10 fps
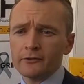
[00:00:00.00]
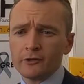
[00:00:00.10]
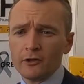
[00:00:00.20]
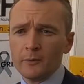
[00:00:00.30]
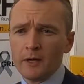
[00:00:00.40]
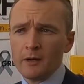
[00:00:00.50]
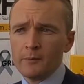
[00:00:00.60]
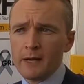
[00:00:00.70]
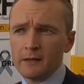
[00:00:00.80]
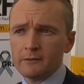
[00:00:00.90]
So
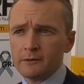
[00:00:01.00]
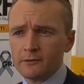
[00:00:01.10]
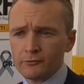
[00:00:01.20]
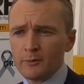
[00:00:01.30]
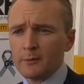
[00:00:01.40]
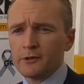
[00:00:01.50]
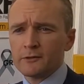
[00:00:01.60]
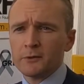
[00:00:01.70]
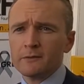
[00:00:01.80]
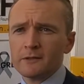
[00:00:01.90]
I'm at the three public
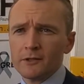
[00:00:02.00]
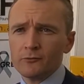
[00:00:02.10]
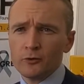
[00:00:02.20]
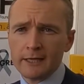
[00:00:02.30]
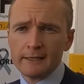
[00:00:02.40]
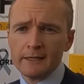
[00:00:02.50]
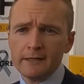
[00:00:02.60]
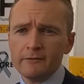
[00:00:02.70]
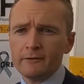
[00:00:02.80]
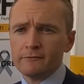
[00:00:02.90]
hospitals, so Royal
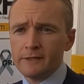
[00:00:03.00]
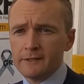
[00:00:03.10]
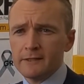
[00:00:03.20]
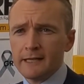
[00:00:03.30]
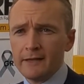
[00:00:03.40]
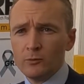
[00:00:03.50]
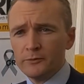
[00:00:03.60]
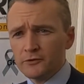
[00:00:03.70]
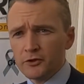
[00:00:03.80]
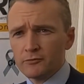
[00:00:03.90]
Adelaide, Flinders and the
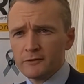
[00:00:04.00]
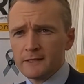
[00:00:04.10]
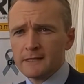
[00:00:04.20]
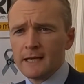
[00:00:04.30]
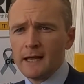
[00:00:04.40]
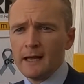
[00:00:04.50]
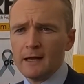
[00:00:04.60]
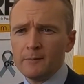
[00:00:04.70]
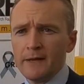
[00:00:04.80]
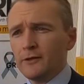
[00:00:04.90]
Women's and Children's,
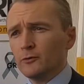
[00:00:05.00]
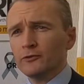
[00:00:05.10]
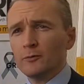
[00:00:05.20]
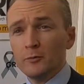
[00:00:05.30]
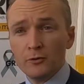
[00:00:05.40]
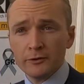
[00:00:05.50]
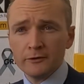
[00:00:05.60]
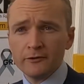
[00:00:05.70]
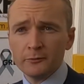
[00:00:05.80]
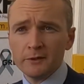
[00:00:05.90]
and then also at
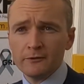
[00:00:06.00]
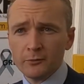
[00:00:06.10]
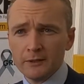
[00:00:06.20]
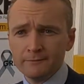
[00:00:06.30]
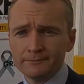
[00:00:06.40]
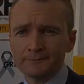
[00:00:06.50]
Memorial Hospital as well.